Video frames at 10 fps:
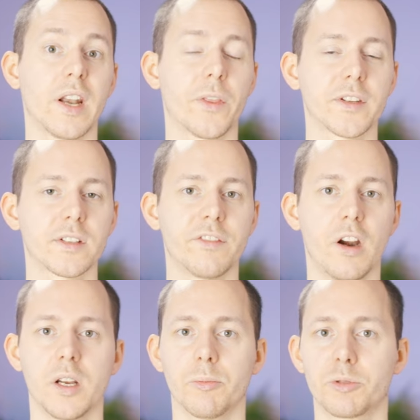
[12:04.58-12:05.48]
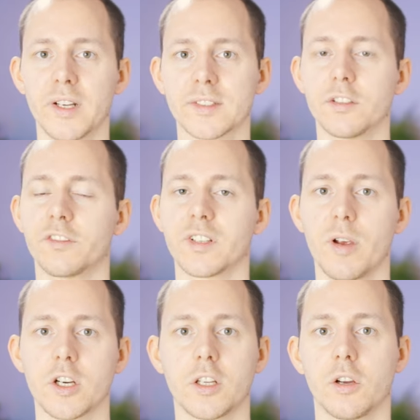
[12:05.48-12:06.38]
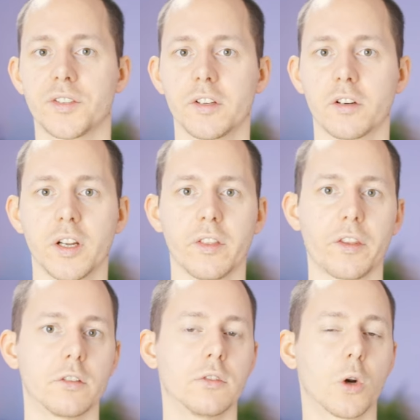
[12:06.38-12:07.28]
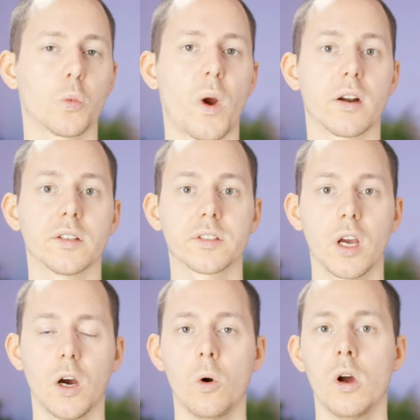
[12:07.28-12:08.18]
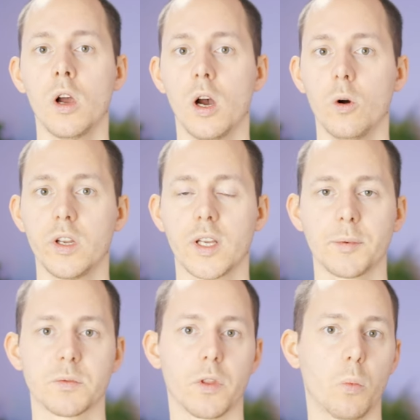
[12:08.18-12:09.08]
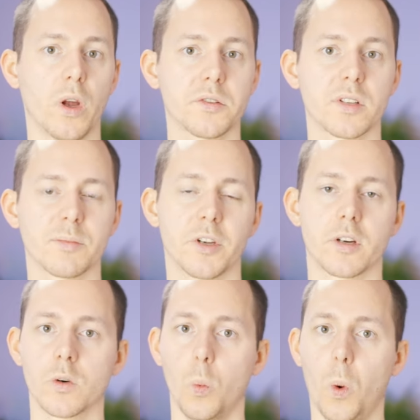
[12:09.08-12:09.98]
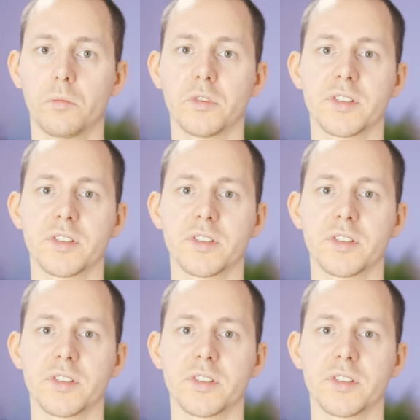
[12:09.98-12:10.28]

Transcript: Now this is very impressive, especially considering that the Rode Wireless Go only comes with one transmitter, one